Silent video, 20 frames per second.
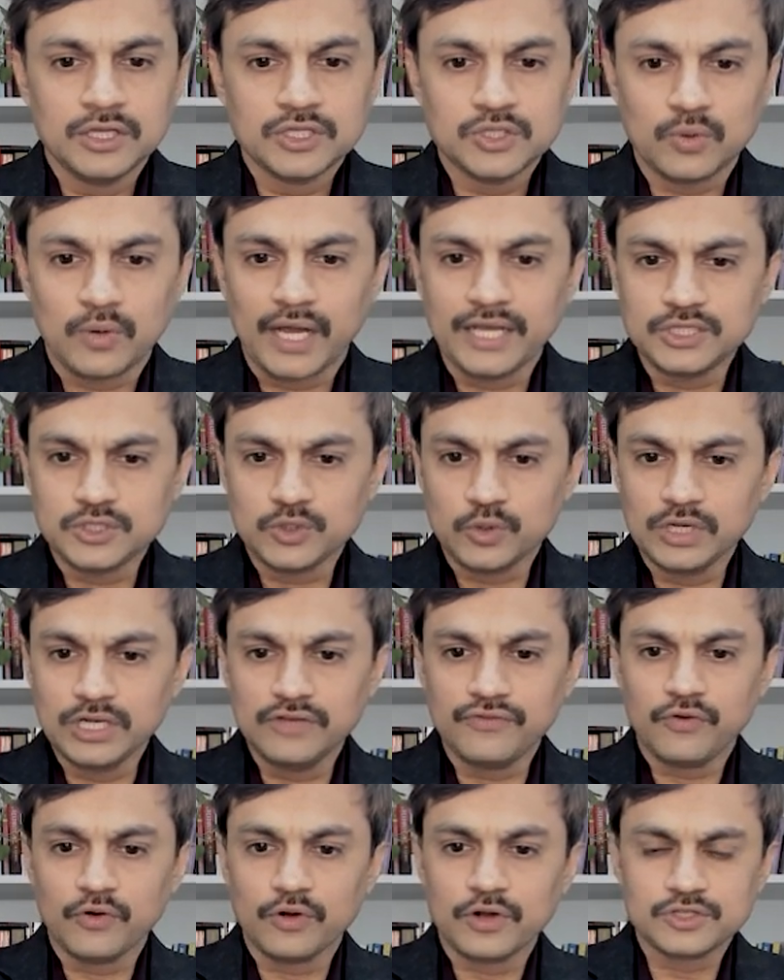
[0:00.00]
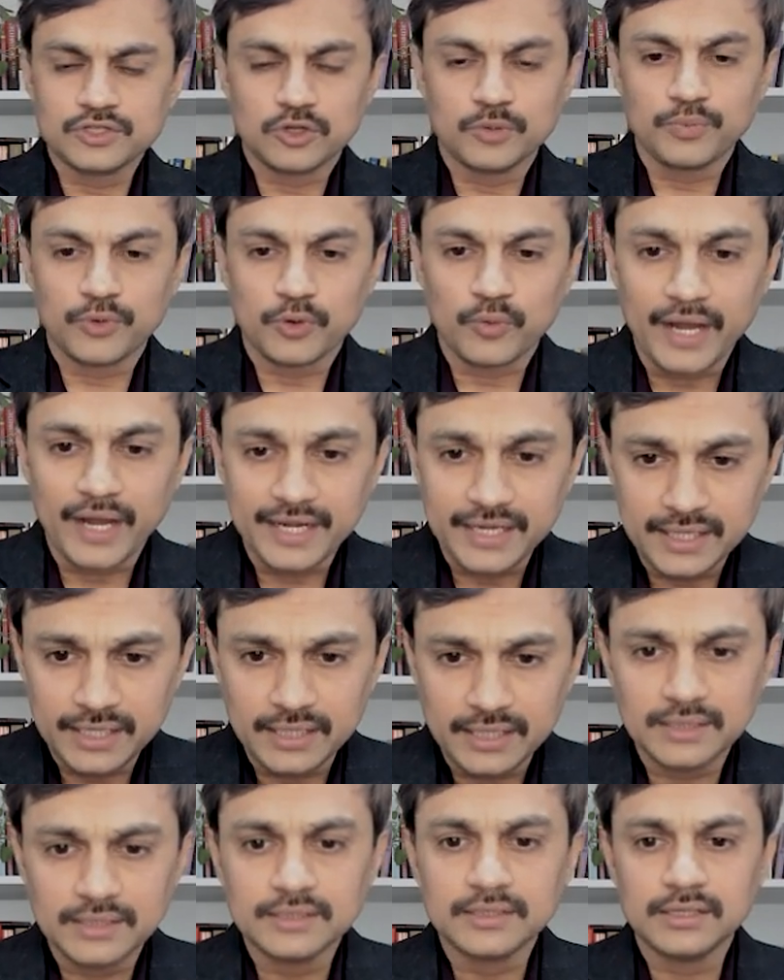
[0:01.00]
So I solely focus on
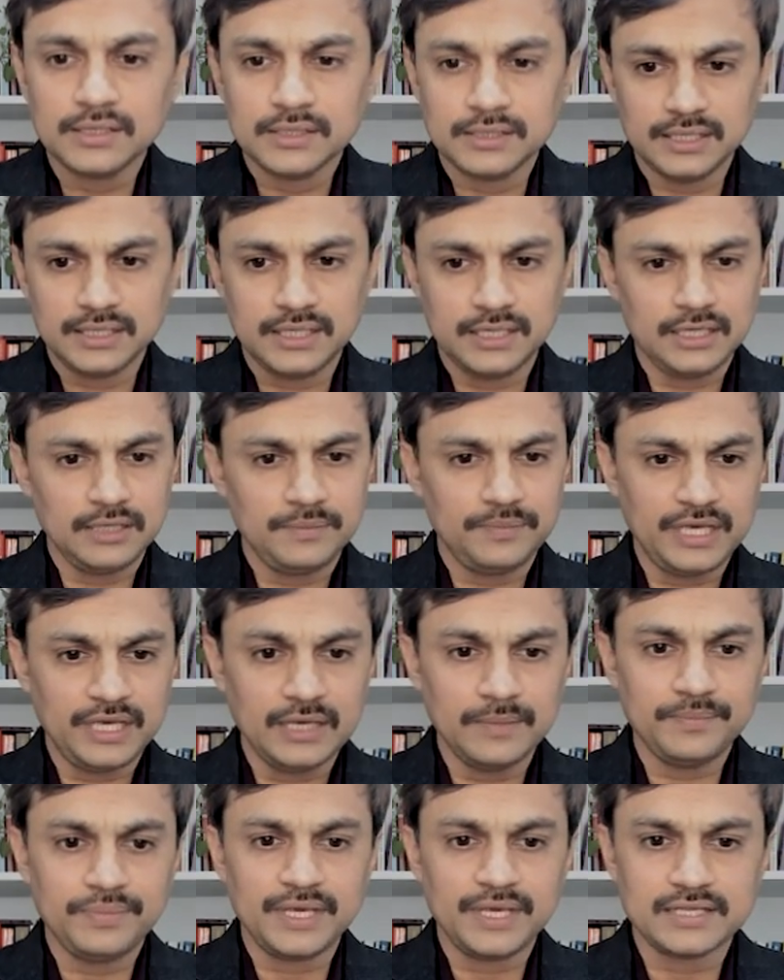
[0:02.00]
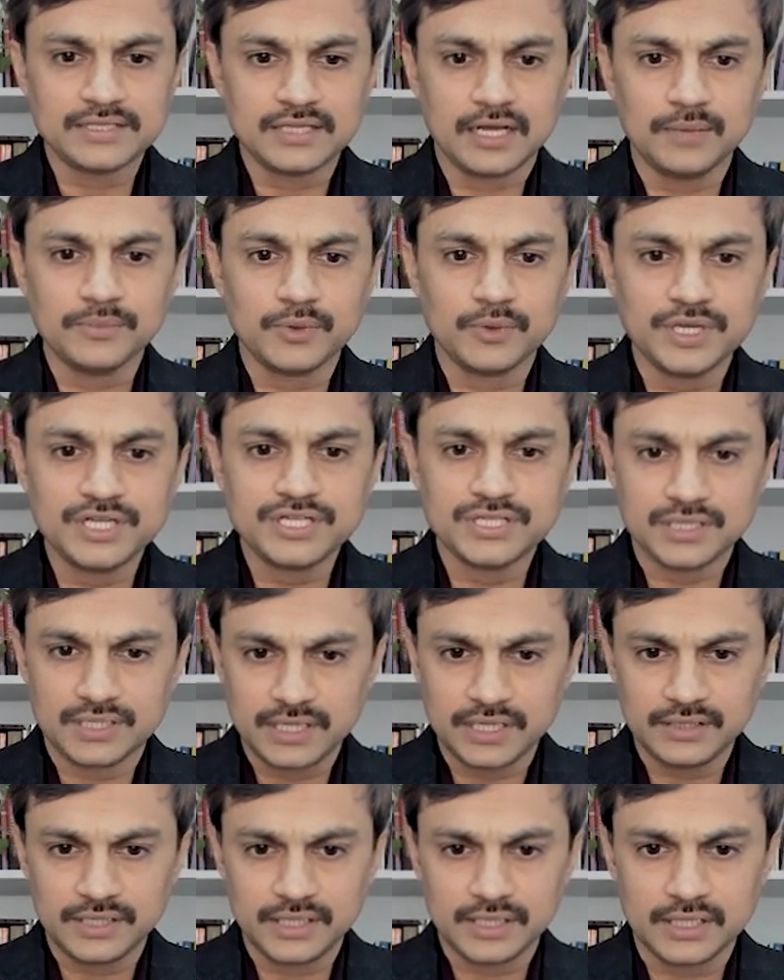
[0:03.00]
providing the PMP exam question
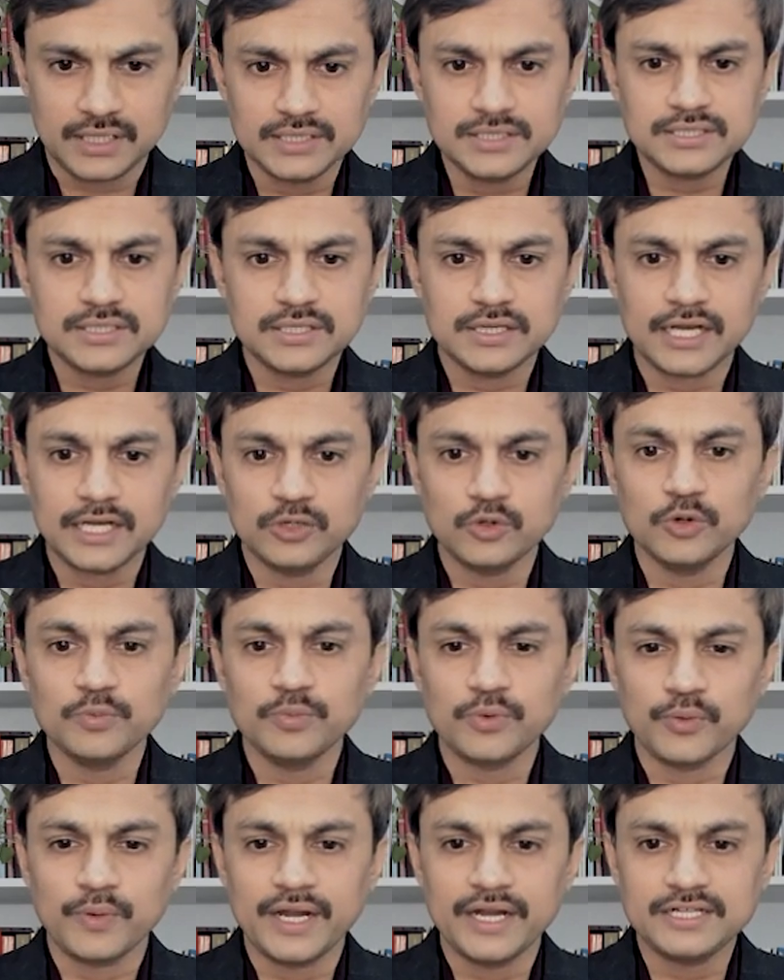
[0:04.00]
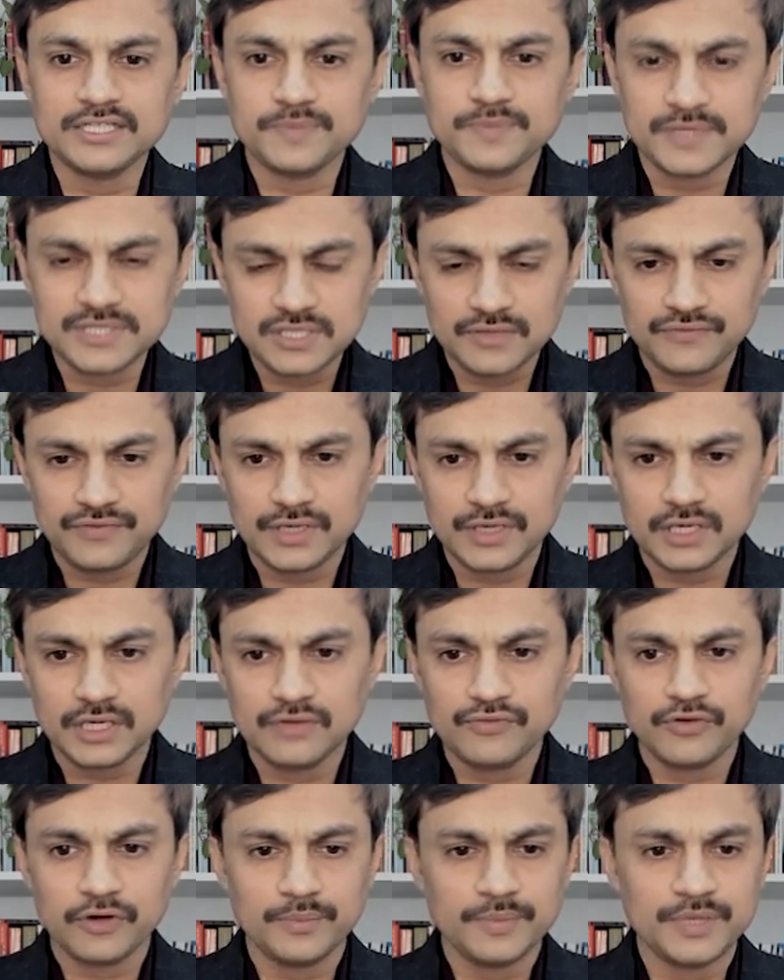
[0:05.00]
and answer. I don't provide specific
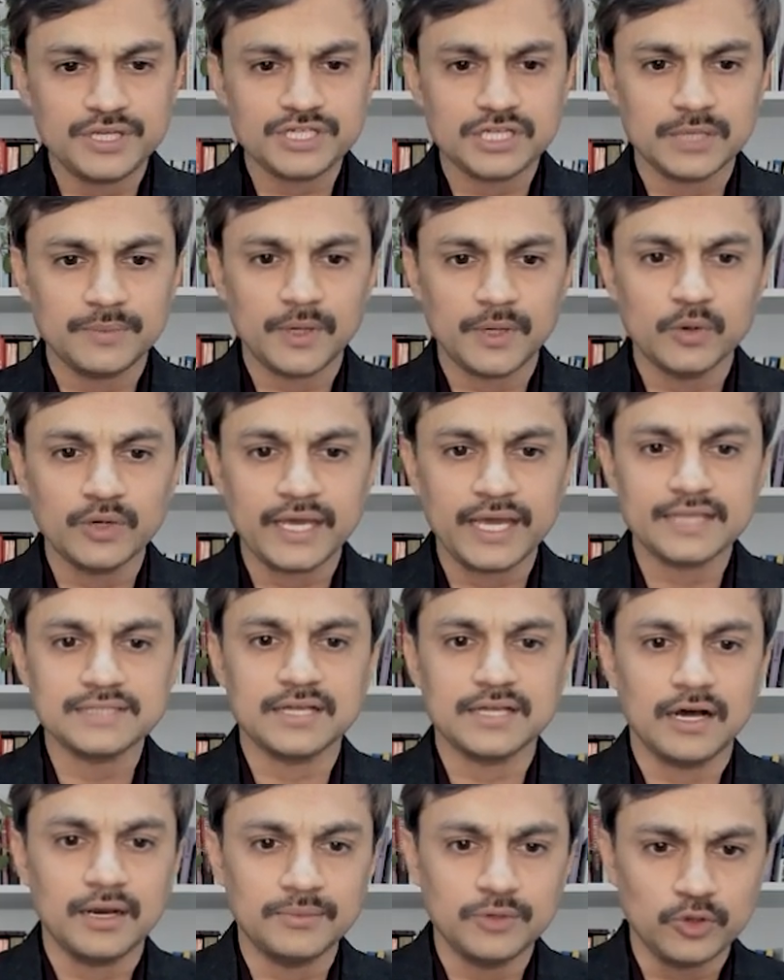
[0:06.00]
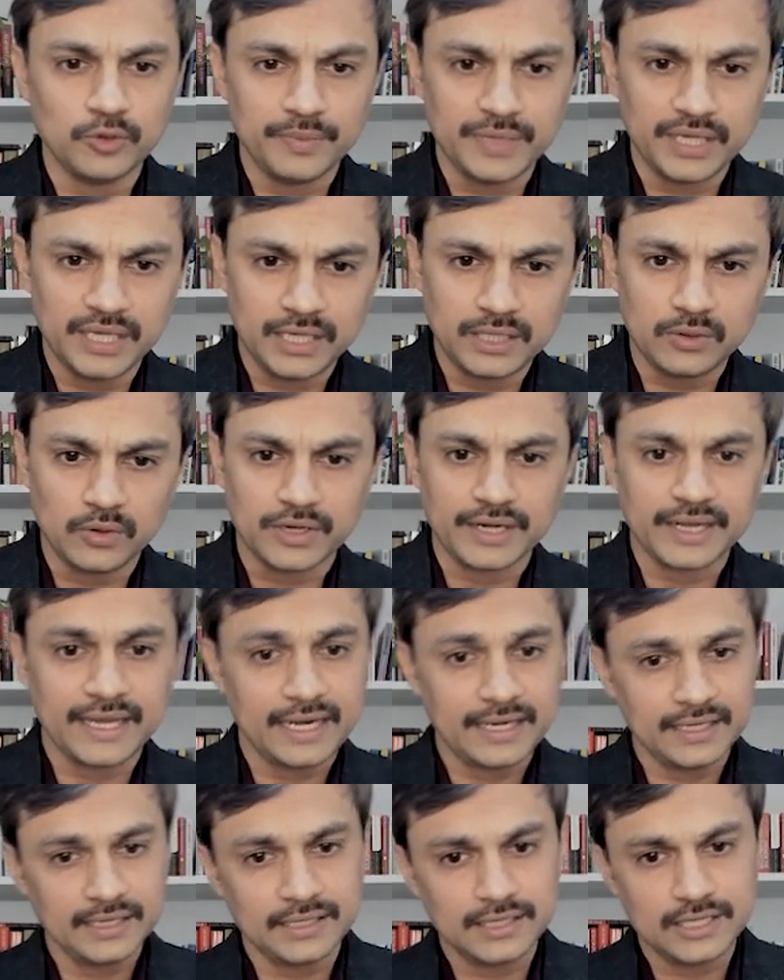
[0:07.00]
information about exam domain or
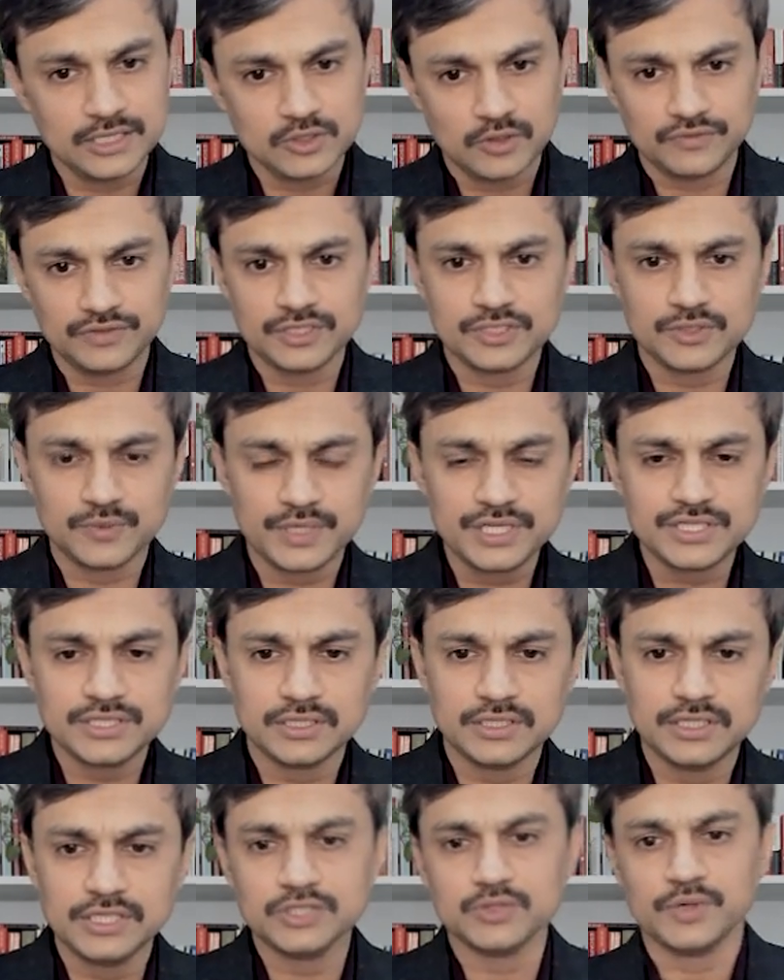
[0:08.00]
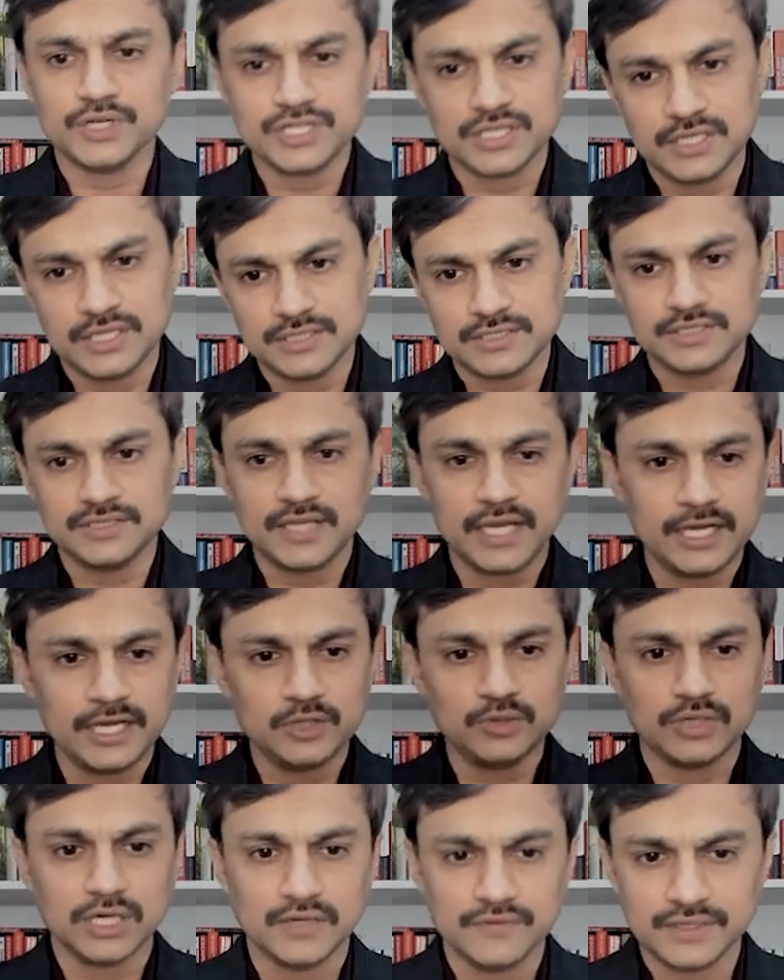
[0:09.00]
categories of this question. Each question is designed
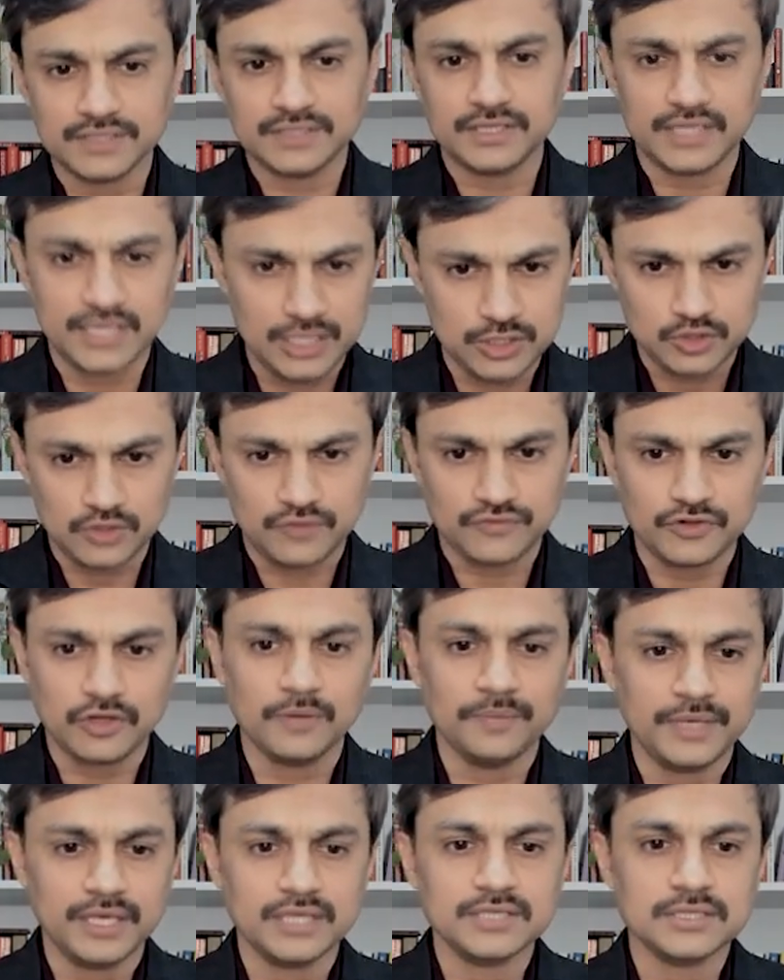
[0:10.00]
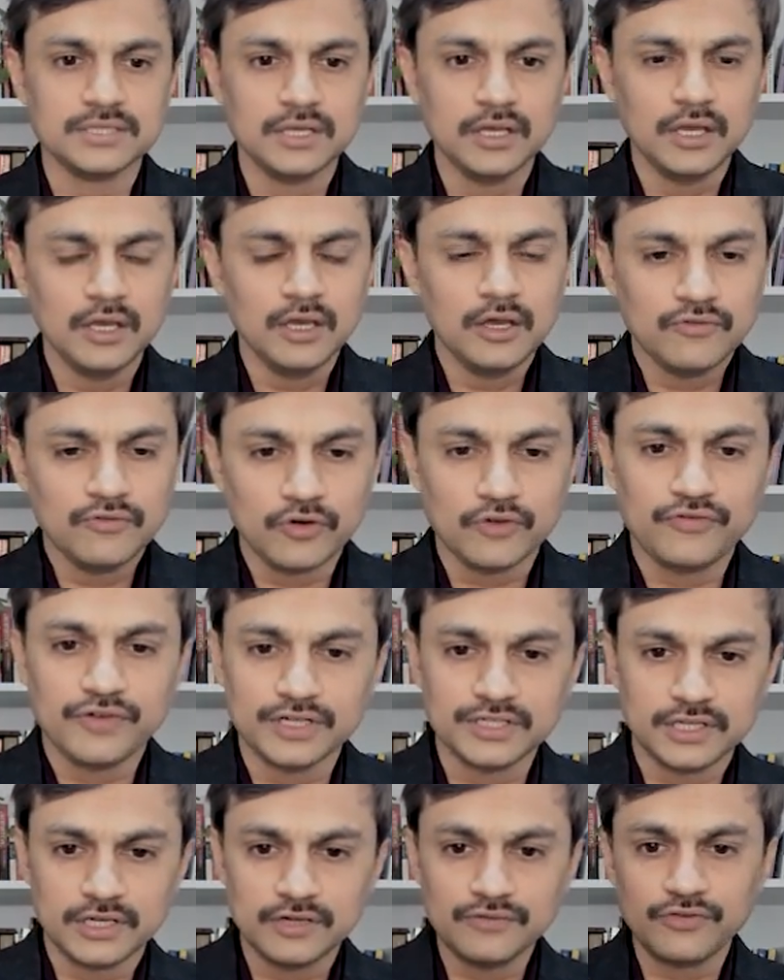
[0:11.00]
to cover the range of topics. For
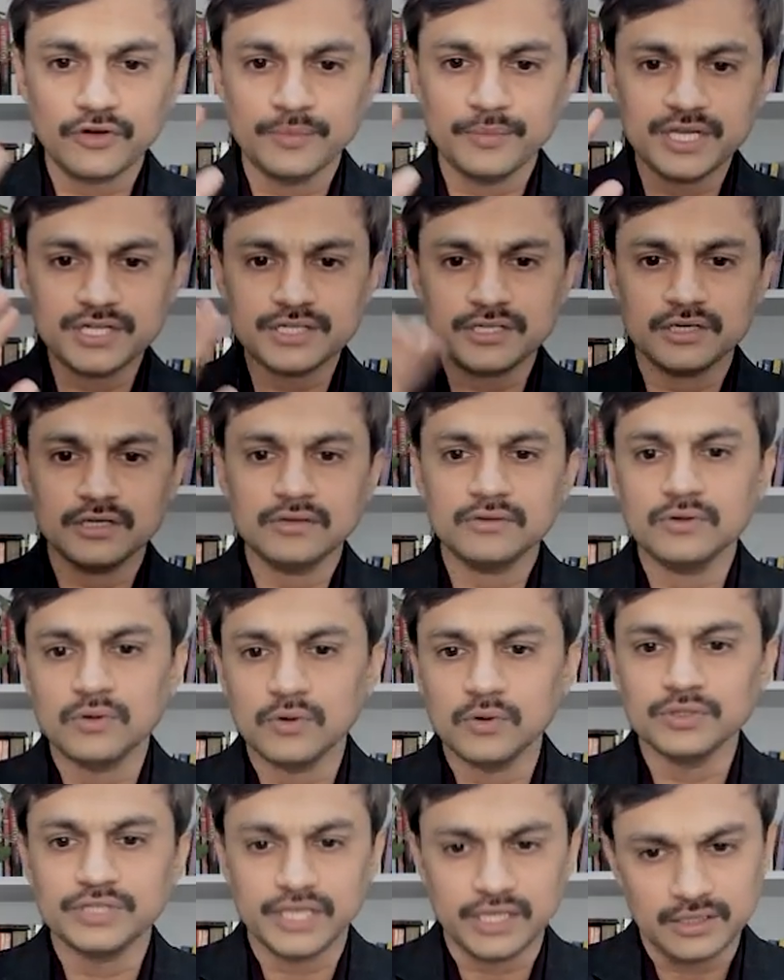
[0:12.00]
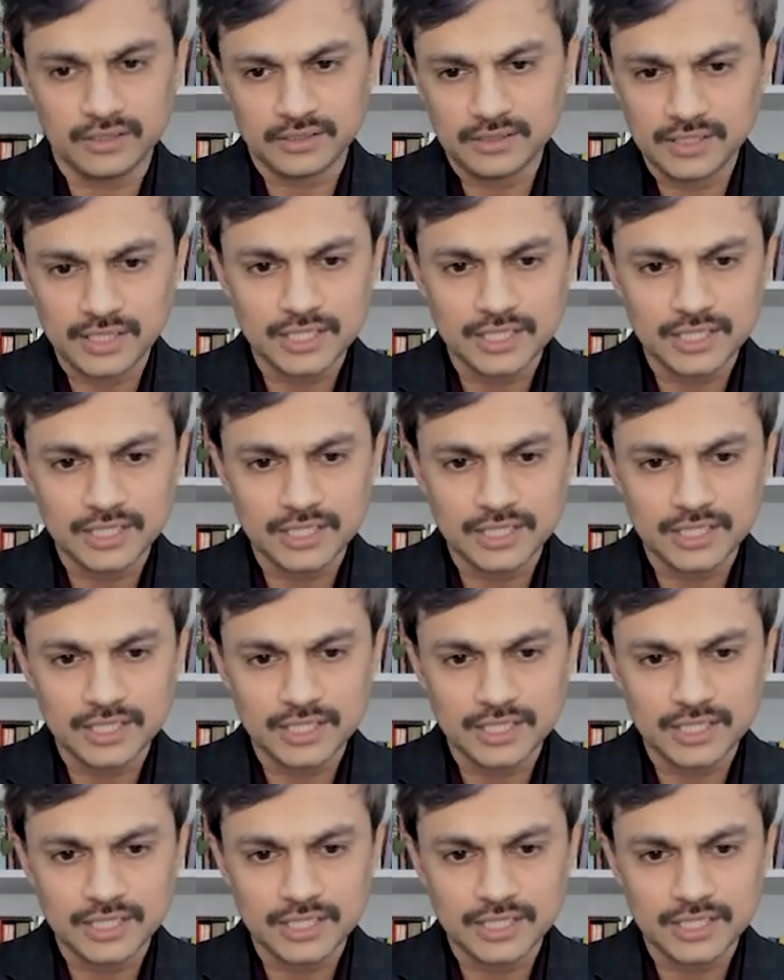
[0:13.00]
further information, go there.